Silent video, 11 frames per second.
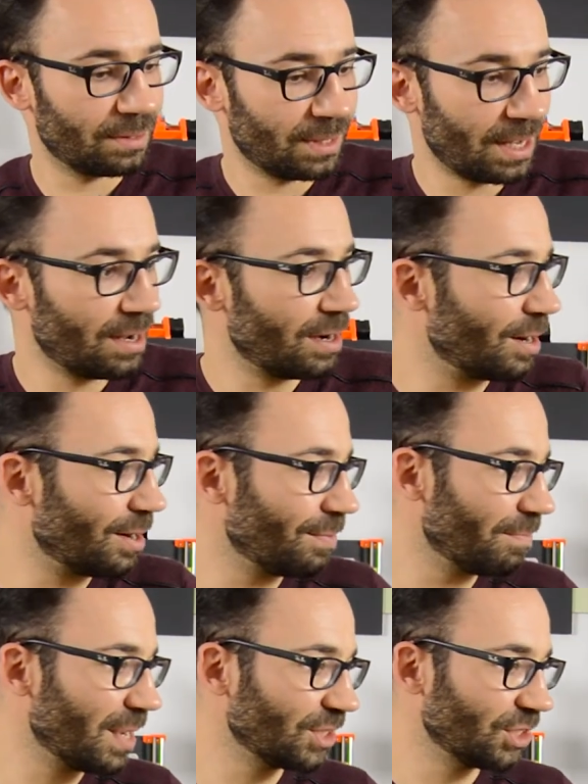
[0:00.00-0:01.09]
they are
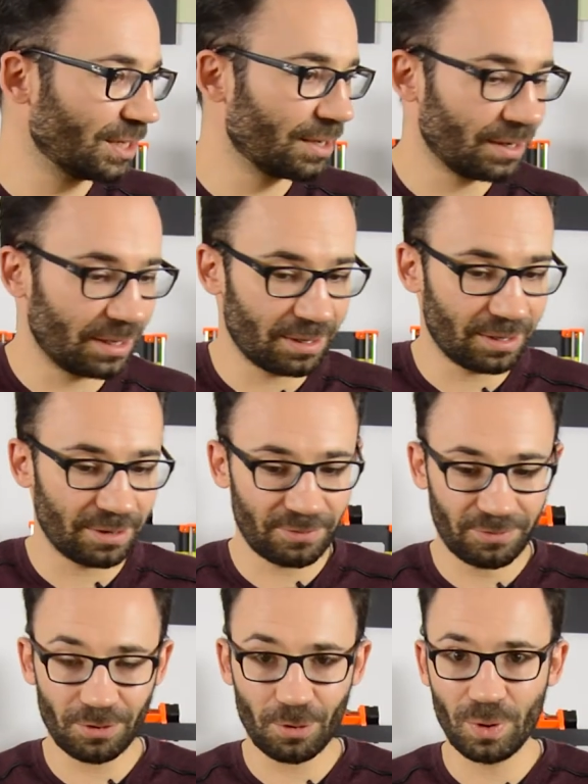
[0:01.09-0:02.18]
magic.
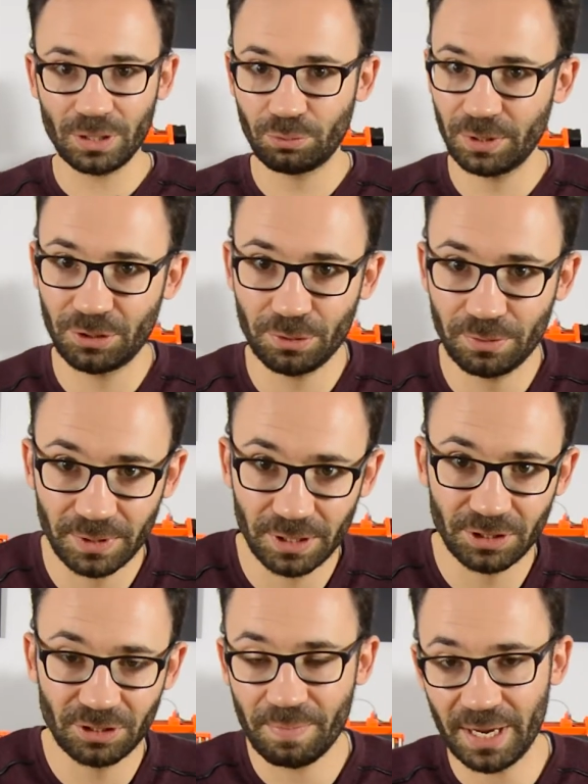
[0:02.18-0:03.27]
For what we do,
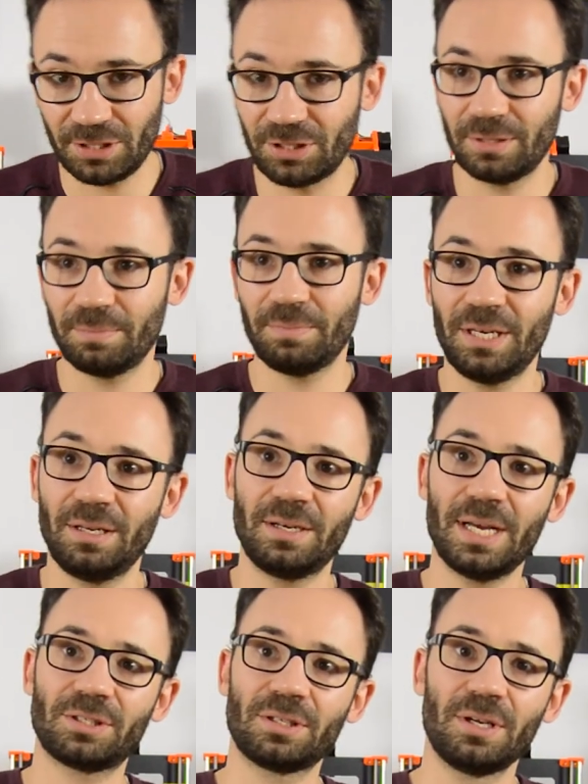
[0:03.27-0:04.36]
it's the best, meaning
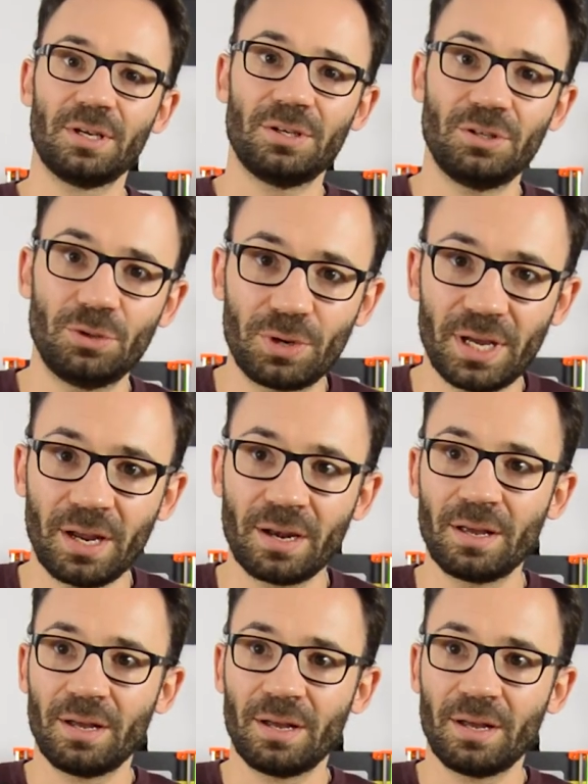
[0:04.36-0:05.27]
that you can